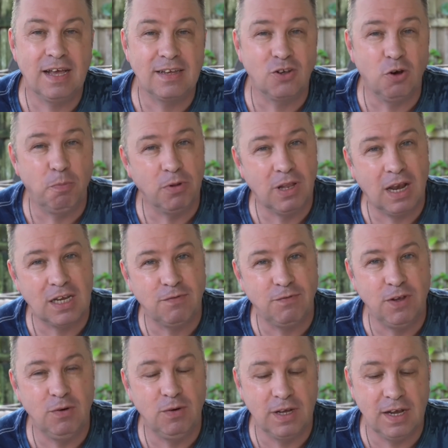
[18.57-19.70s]
That's up on the last
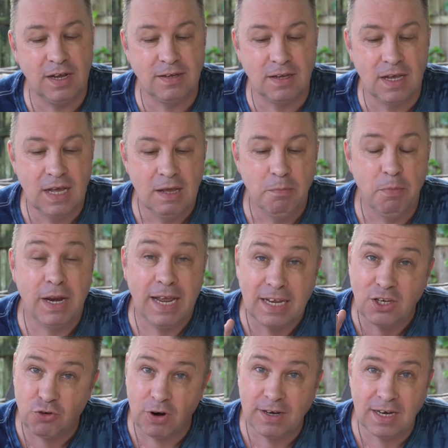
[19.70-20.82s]
few days, but it
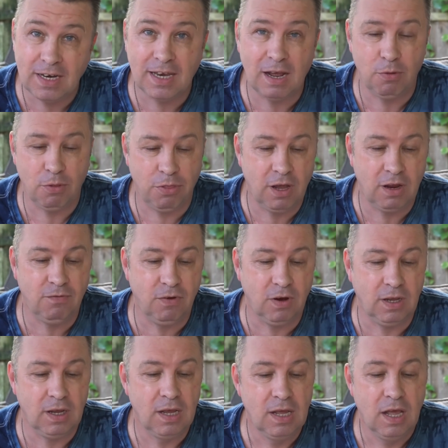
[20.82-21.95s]
is trending down, thankfully.